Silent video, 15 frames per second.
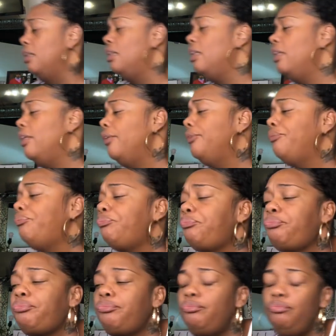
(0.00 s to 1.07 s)
you know.
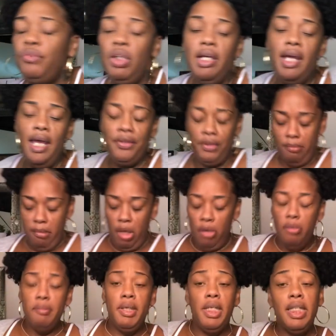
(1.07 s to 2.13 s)
At the
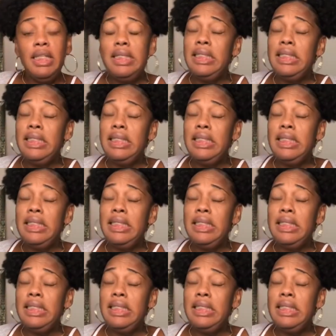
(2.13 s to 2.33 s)
moment,